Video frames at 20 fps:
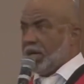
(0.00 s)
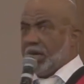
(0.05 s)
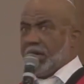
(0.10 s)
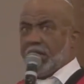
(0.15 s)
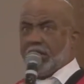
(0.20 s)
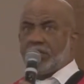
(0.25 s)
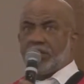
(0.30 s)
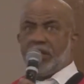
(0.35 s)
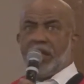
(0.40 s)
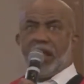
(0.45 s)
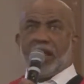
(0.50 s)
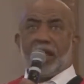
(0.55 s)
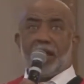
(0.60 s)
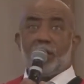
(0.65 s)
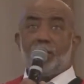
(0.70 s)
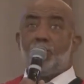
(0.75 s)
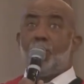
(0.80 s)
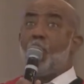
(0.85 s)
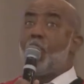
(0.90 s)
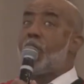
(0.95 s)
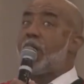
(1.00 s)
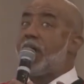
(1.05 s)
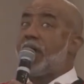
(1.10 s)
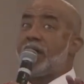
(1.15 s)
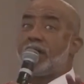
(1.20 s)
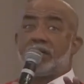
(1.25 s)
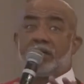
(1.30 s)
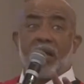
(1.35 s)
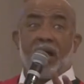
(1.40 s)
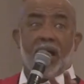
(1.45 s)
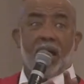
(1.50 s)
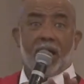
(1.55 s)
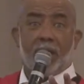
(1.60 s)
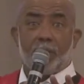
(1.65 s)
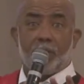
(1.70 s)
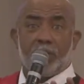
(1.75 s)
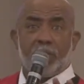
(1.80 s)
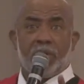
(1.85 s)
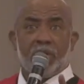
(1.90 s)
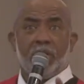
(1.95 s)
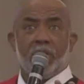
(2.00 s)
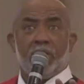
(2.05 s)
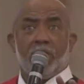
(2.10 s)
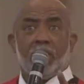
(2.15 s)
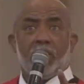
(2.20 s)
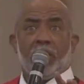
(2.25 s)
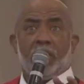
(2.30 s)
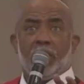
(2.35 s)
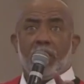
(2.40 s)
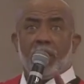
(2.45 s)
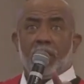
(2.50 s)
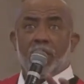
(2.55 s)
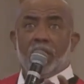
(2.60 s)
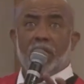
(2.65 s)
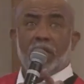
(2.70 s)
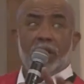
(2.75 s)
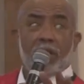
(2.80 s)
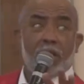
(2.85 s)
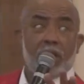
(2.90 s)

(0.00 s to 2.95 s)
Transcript: is getting more airtime than the